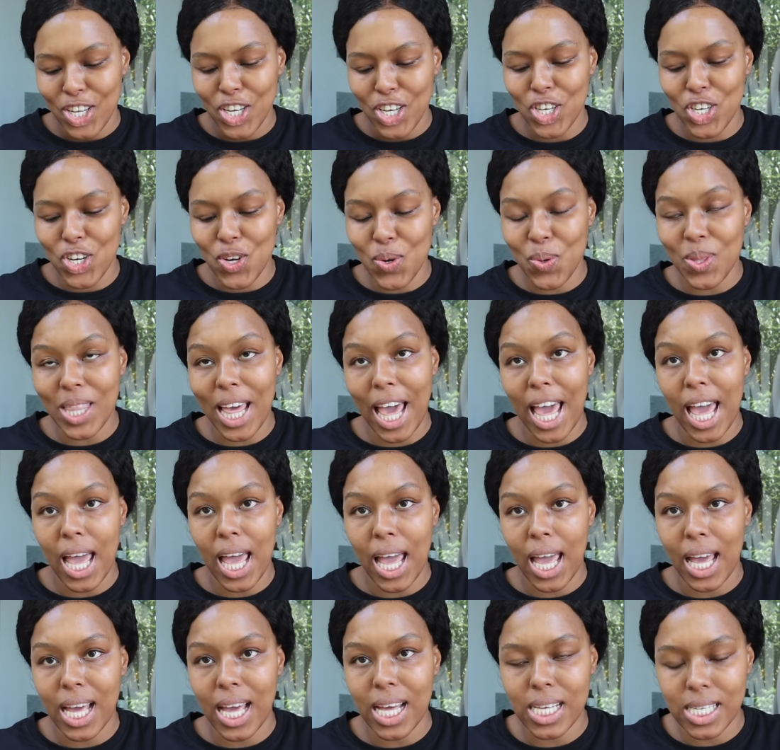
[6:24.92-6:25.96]
No
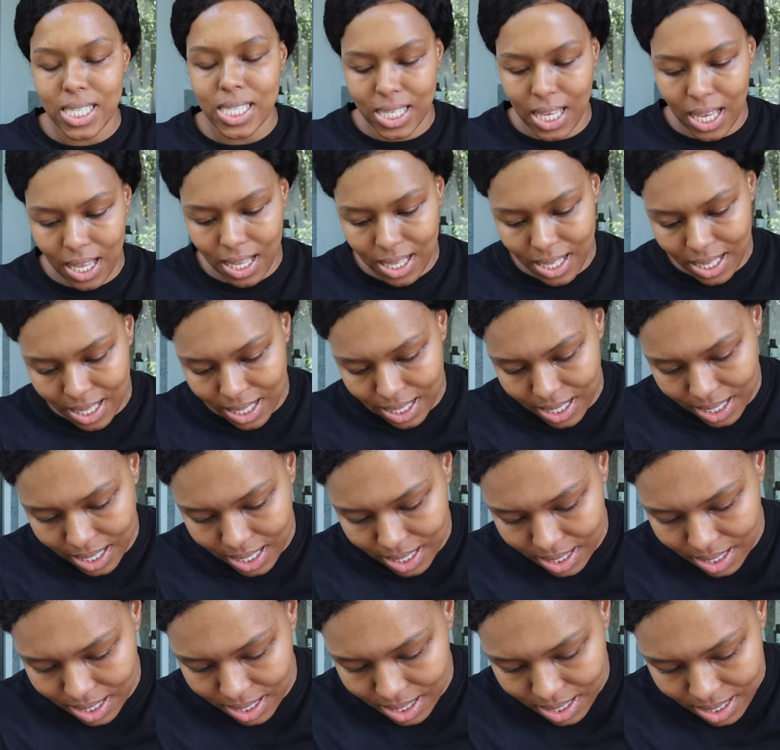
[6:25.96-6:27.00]
thanks.
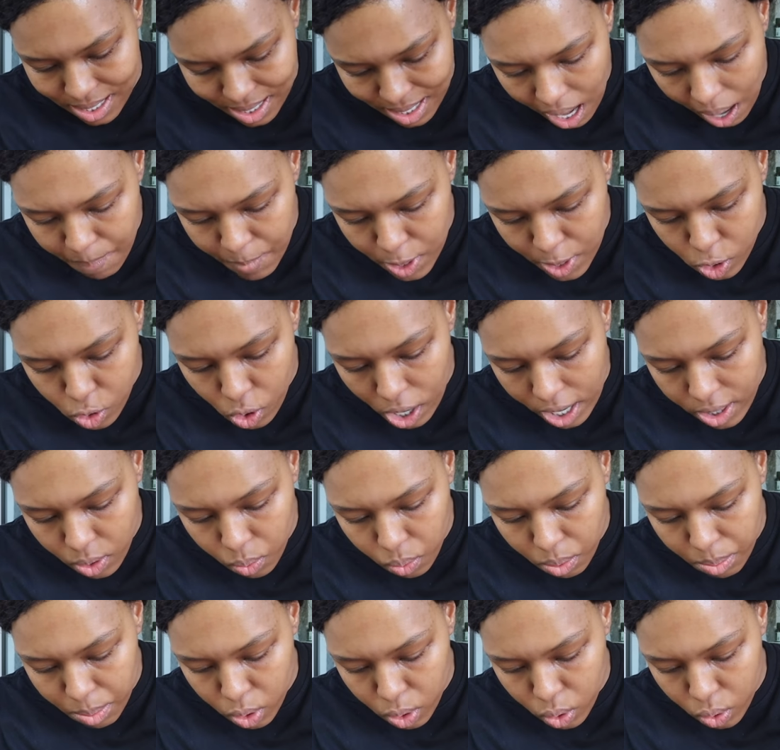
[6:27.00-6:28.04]
I'm going to try the
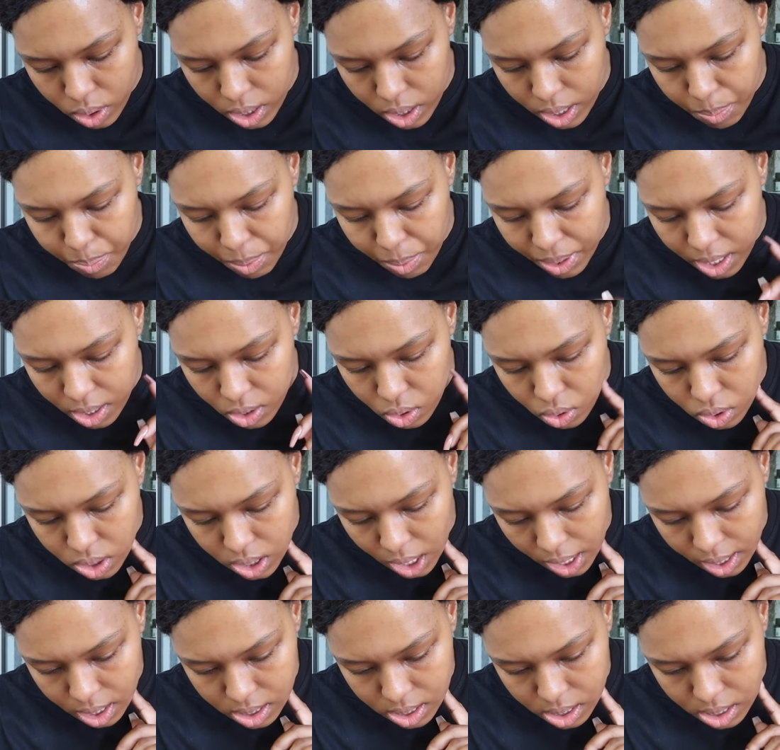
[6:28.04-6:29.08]
women only, but it looks
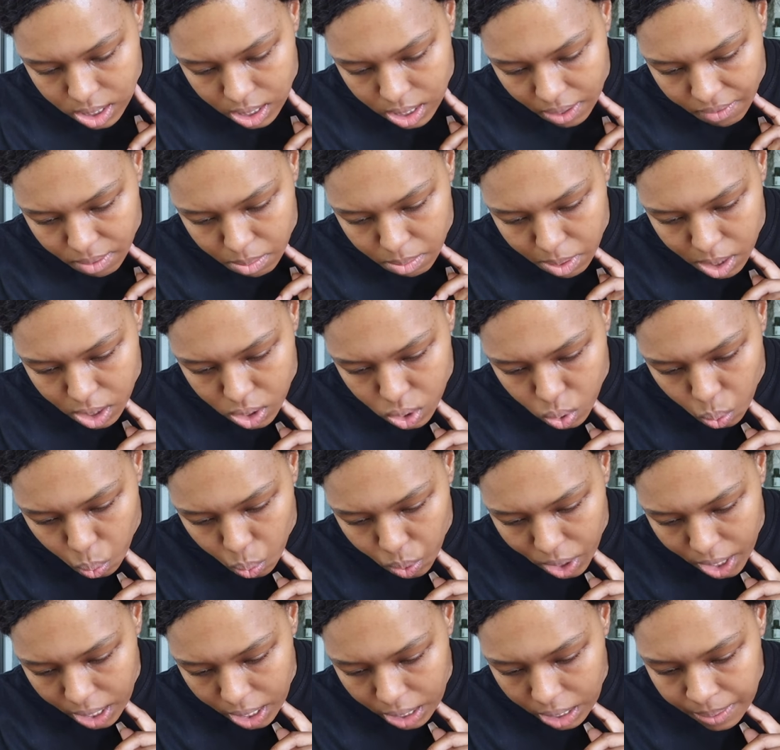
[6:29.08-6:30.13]
like it's 7 minutes
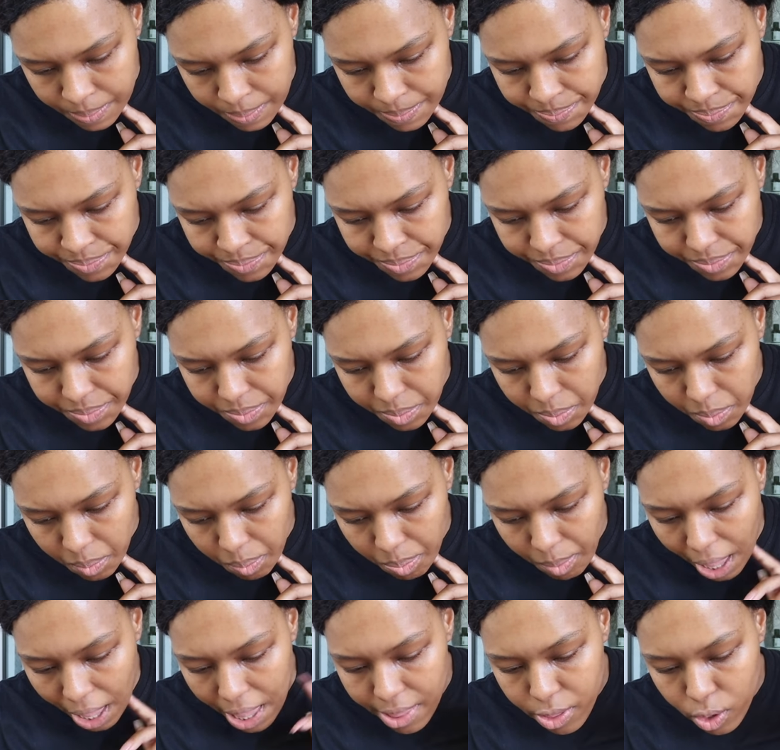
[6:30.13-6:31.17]
away.
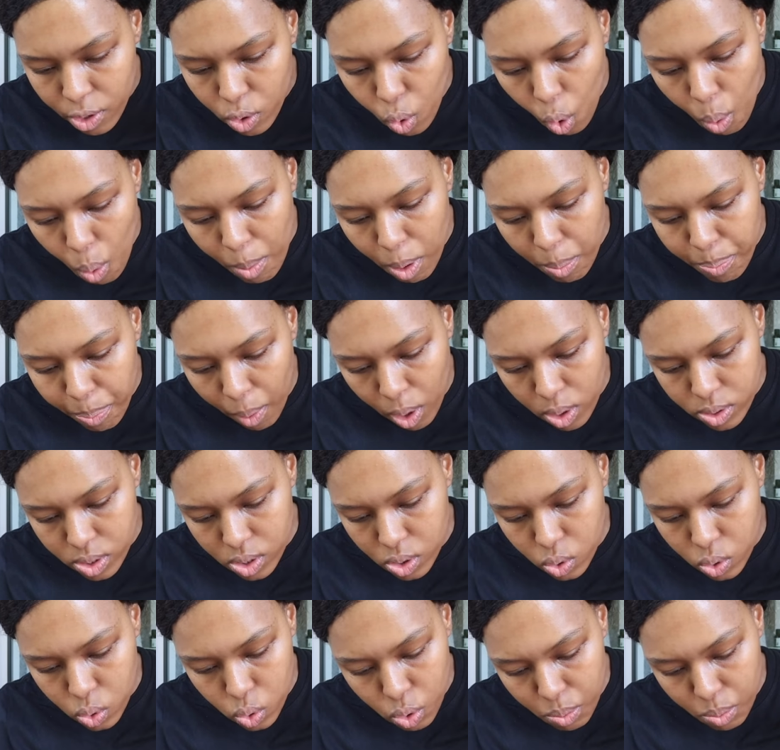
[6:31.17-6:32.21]
And the normal Bolt
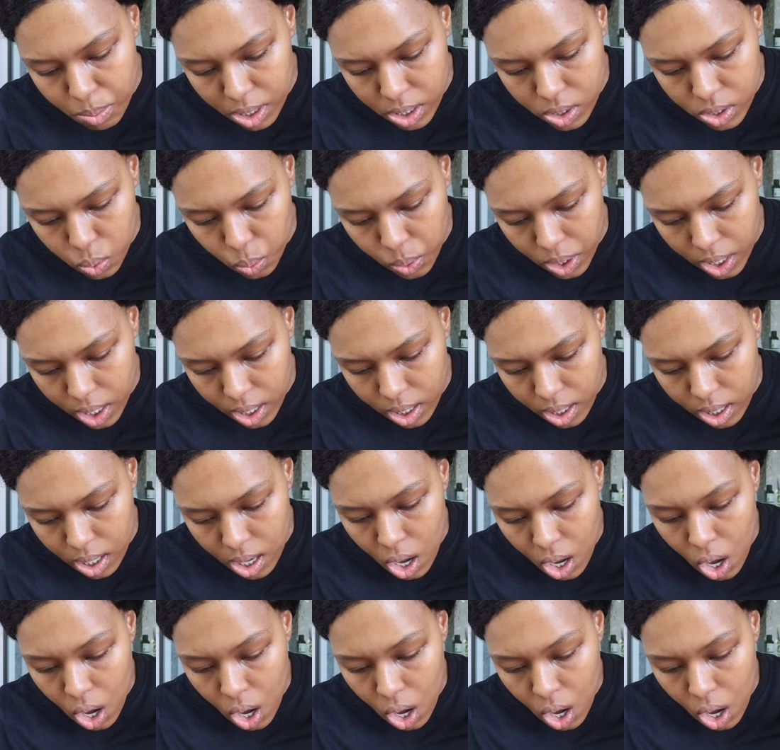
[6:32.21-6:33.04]
is 2 minutes away.